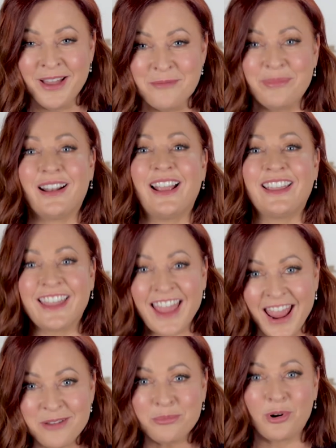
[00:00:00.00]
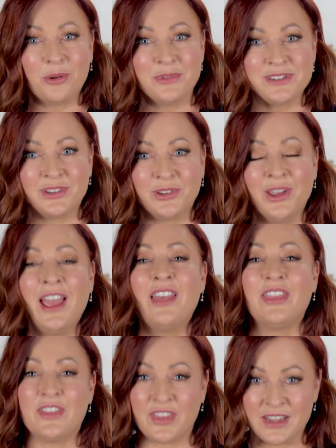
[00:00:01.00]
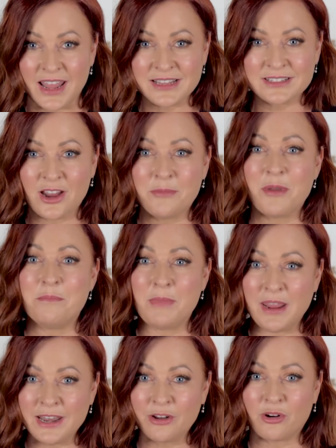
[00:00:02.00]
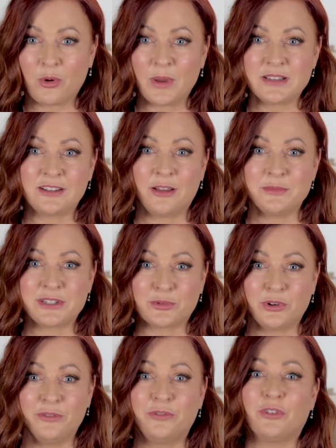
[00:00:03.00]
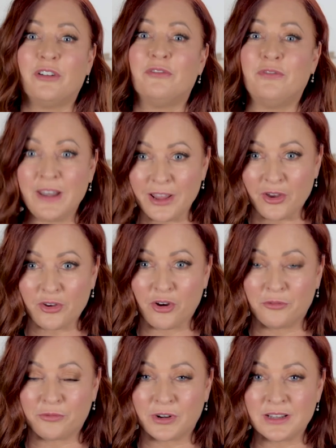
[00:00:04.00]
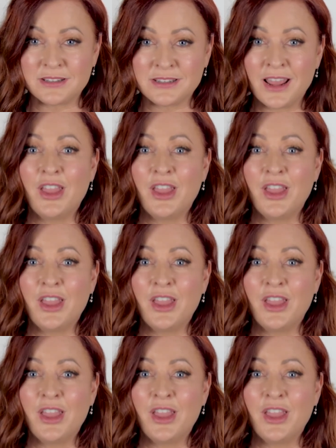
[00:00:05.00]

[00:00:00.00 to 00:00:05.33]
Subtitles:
but I can promise you that the next time a meeting request comes through for a video conference,